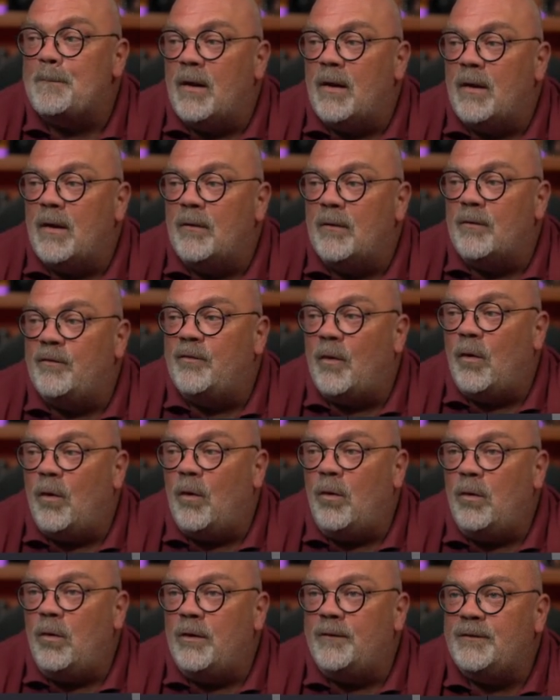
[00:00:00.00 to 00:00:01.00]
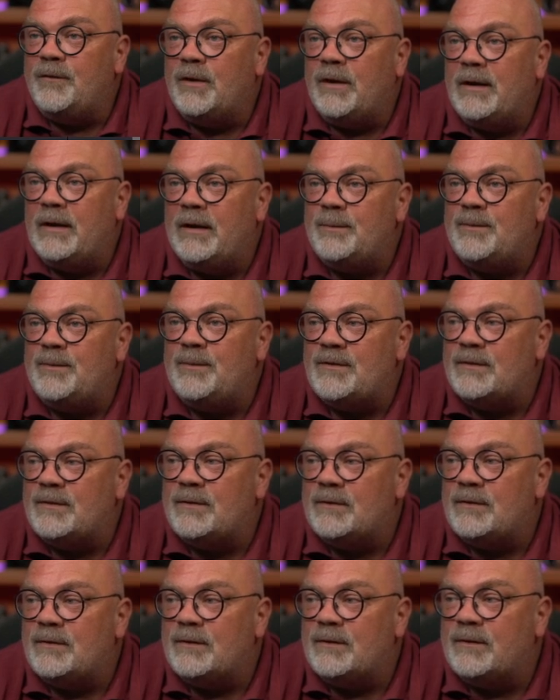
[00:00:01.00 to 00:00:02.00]
For all of the
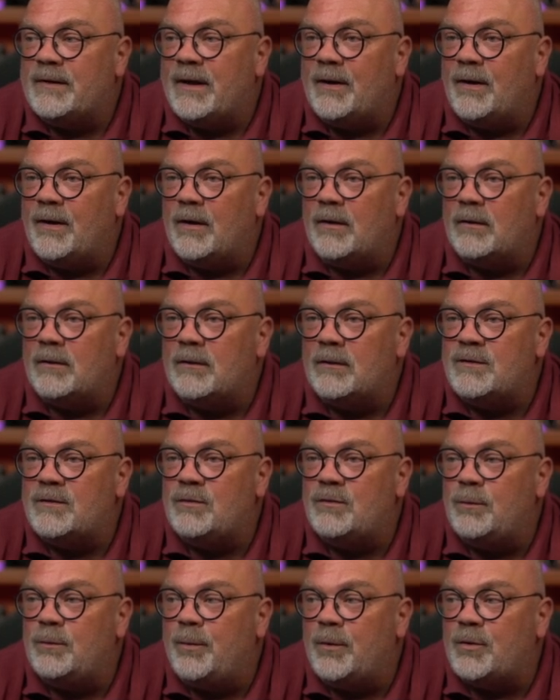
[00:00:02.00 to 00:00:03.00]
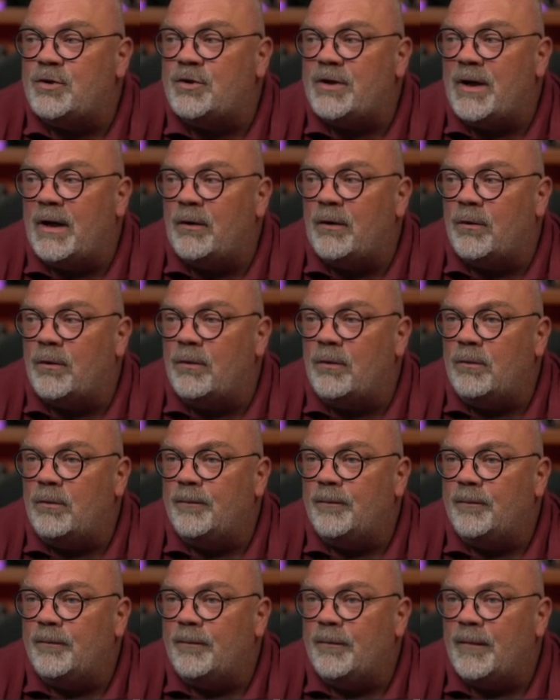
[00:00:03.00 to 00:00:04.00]
clips that are super shallow,
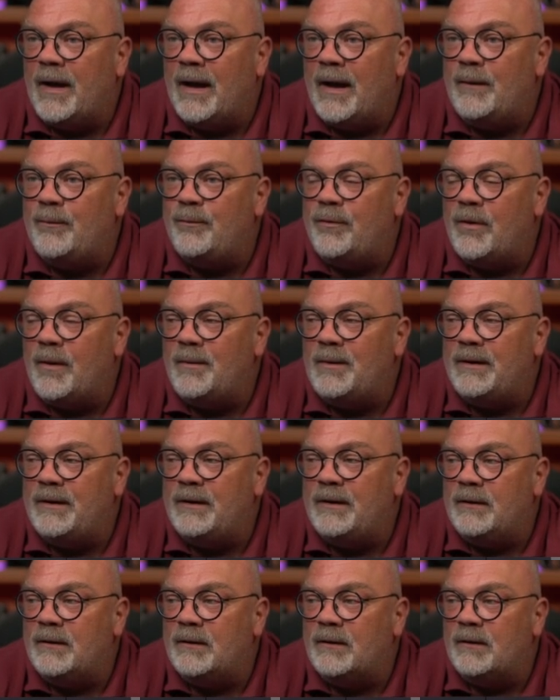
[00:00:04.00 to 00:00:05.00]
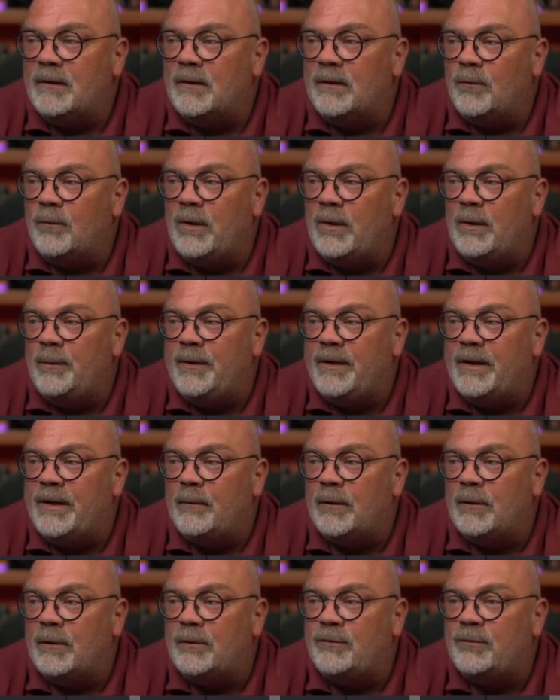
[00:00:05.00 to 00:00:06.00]
I probably will be
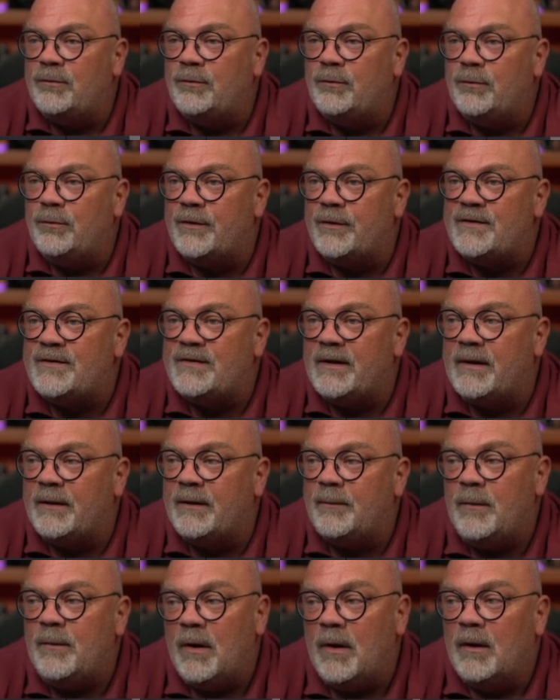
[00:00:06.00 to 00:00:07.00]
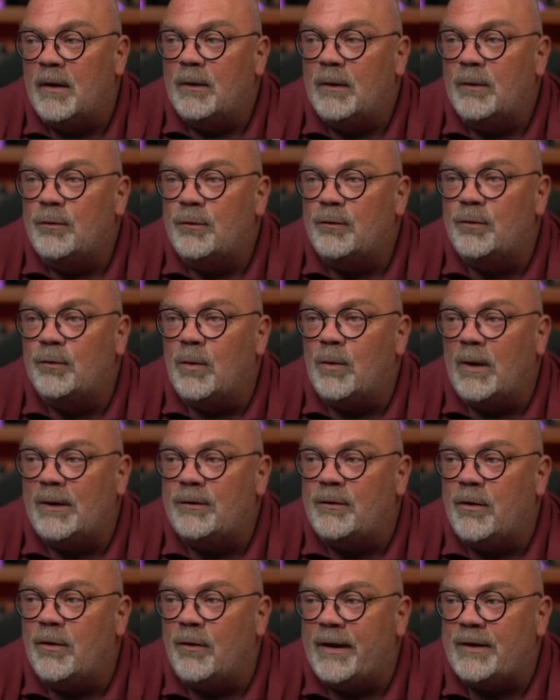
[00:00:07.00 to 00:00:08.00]
able to do the same, do one
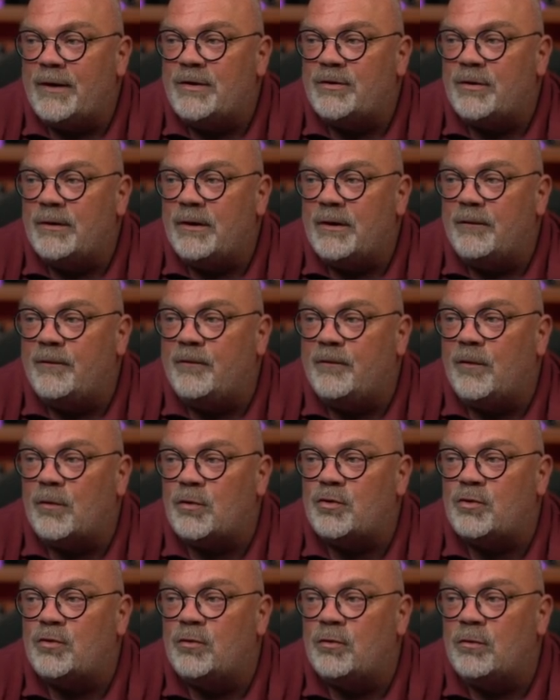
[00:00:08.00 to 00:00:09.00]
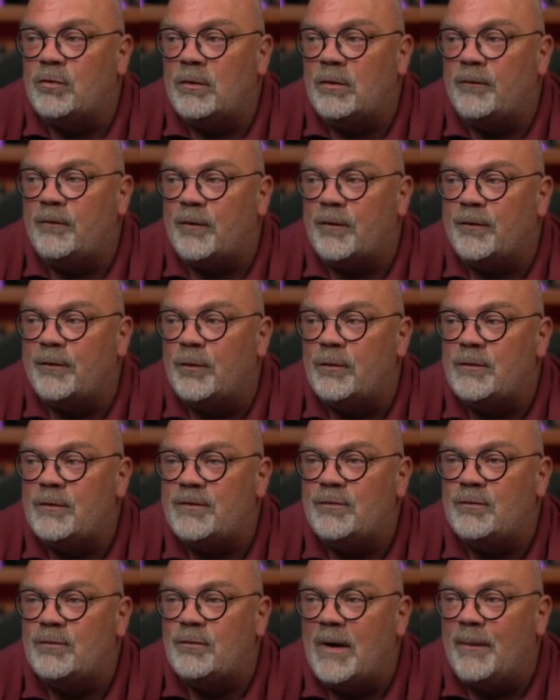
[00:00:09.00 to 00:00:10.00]
correction, and for sure for those
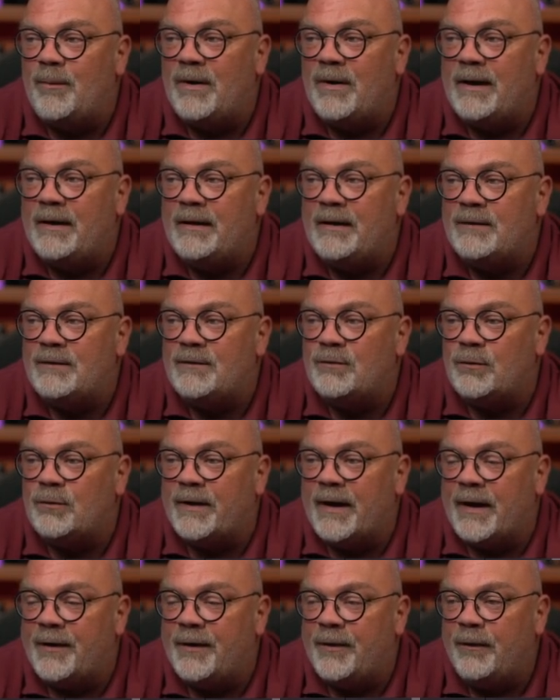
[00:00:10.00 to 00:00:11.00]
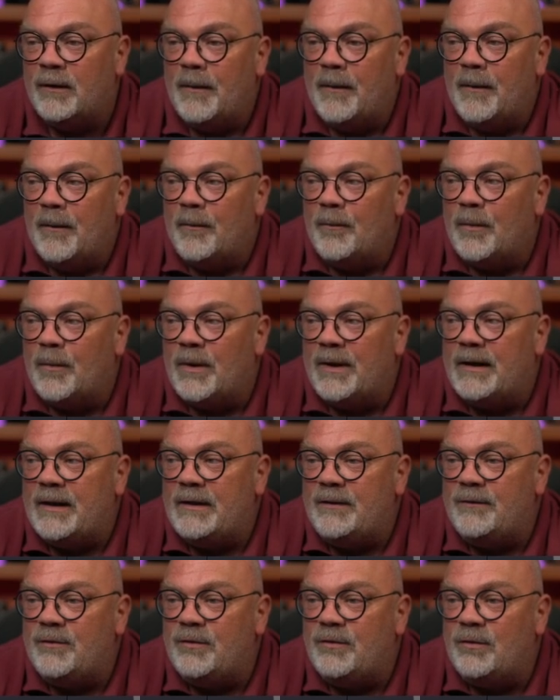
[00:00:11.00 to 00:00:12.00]
two apply it together. But then
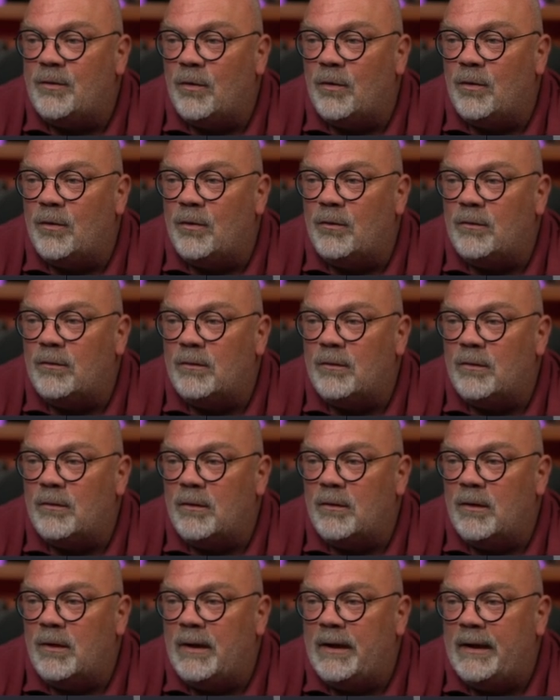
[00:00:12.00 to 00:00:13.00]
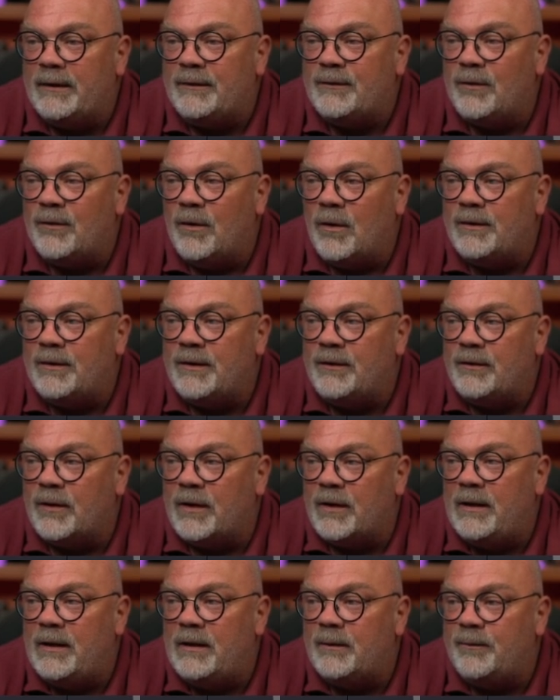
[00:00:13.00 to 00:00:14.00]
if you go later on in the
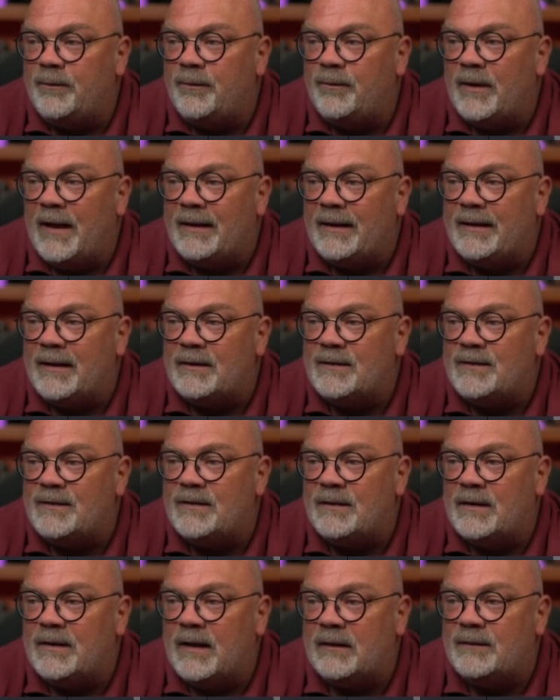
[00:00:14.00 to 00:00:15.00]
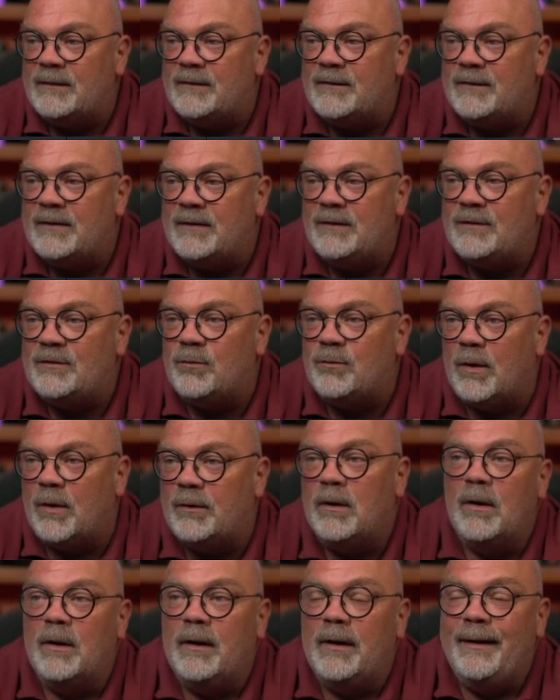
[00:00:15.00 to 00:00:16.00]
clip, I can see that this
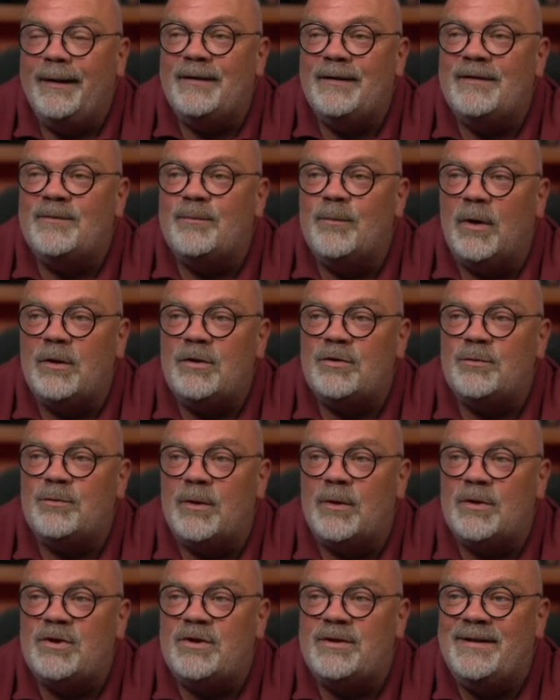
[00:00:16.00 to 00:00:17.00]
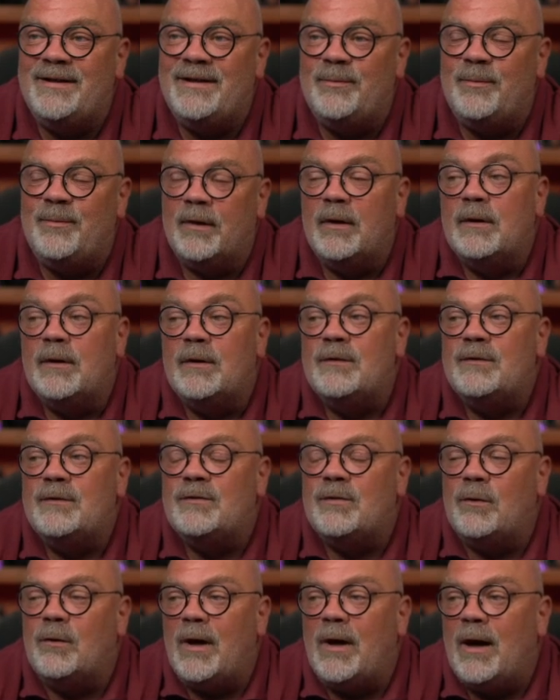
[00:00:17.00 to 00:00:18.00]
one is much, much deeper.
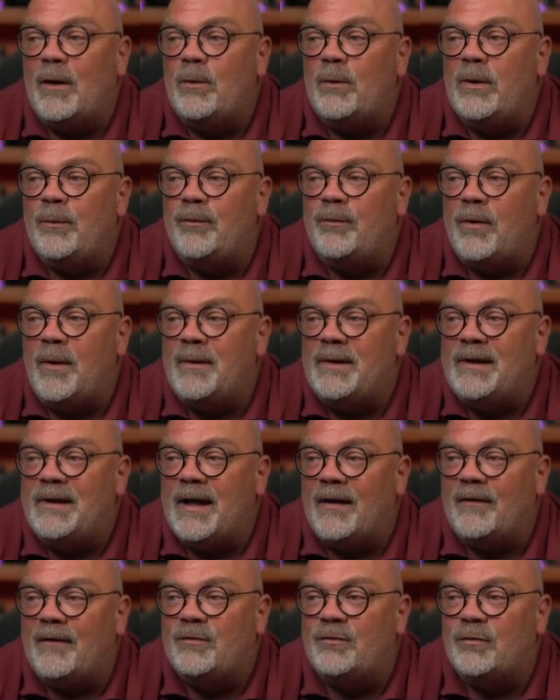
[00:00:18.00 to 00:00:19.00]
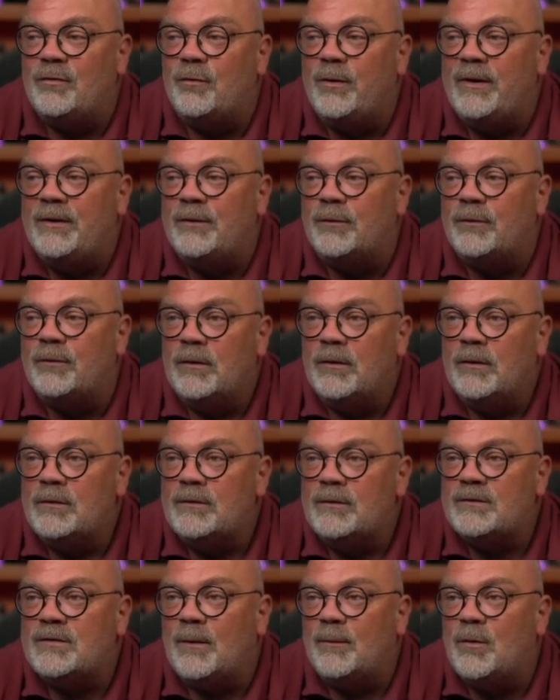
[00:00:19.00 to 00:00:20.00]
So I will probably have to redo
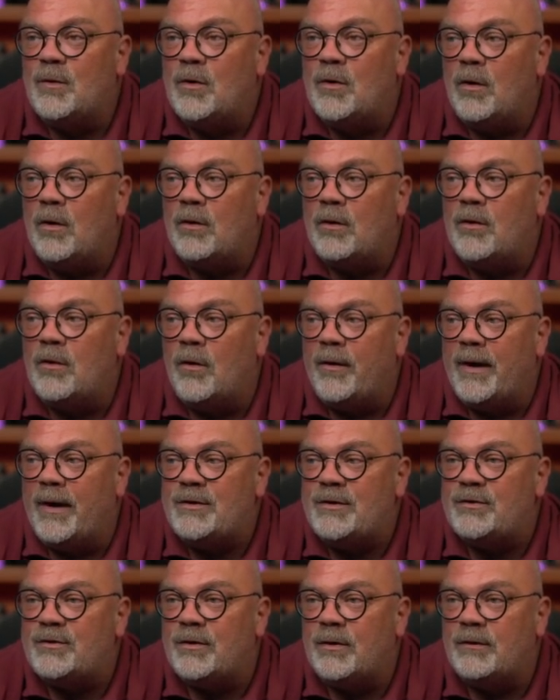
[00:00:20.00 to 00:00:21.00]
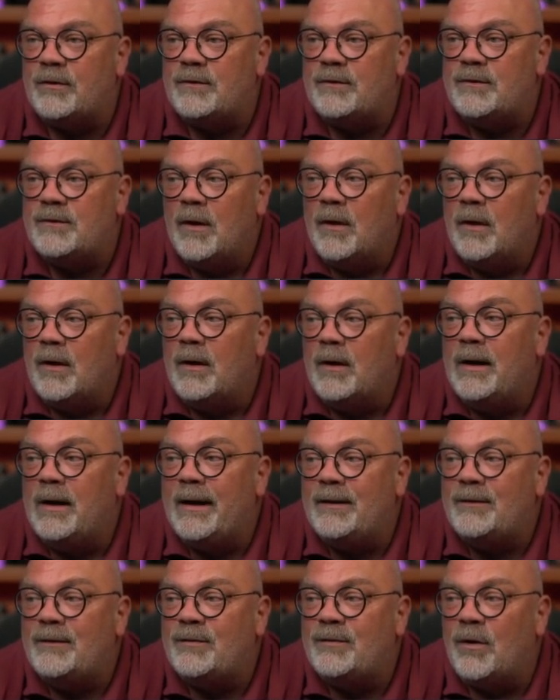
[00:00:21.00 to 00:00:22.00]
some color corrections
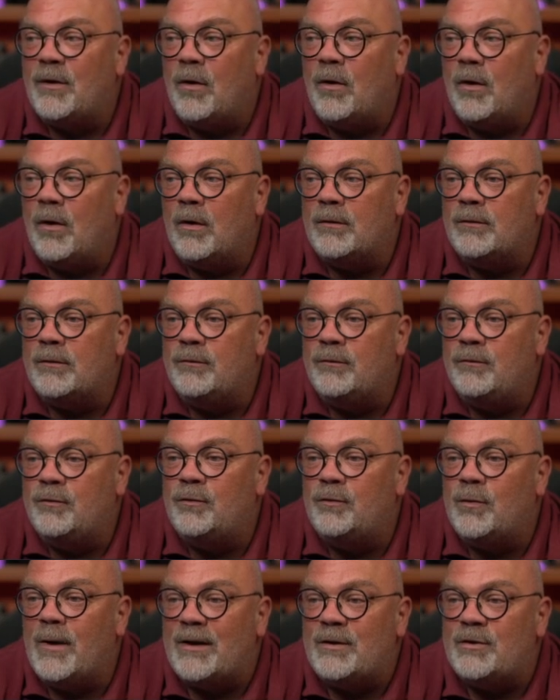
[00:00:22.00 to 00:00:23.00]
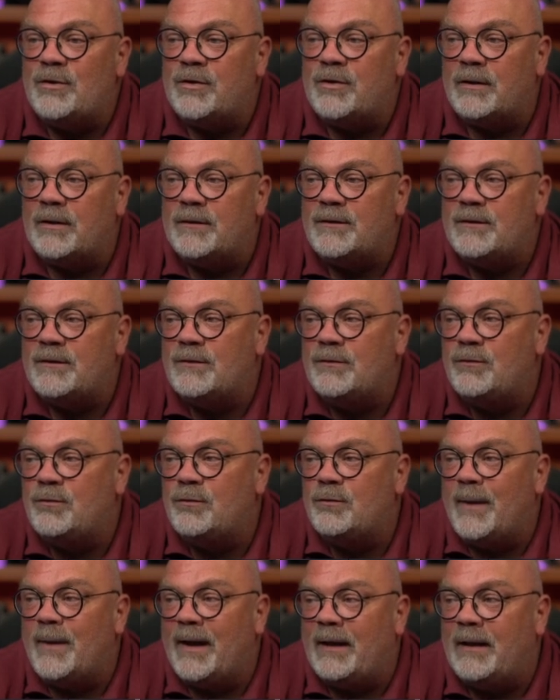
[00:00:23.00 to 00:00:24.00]
later on to adjust to
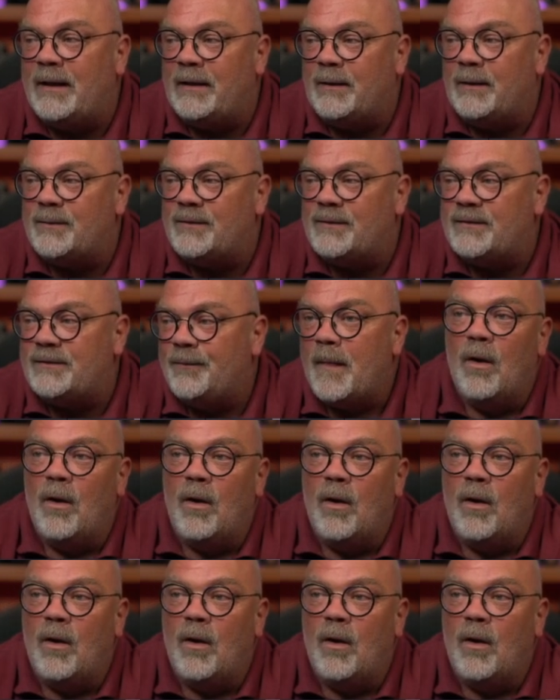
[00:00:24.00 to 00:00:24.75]
my clips.